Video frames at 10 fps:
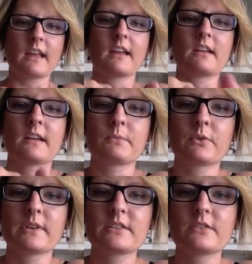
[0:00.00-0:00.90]
And I'm
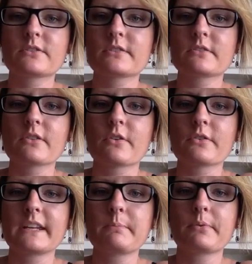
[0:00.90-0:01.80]
going to
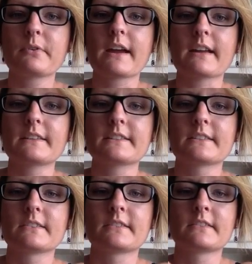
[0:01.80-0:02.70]
slowly
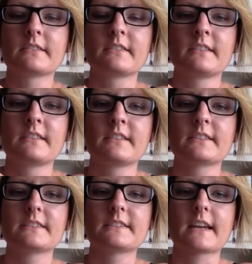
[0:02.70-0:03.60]
press
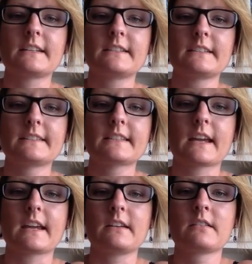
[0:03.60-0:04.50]
side to
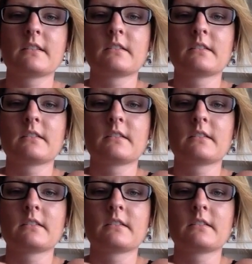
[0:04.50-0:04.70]
side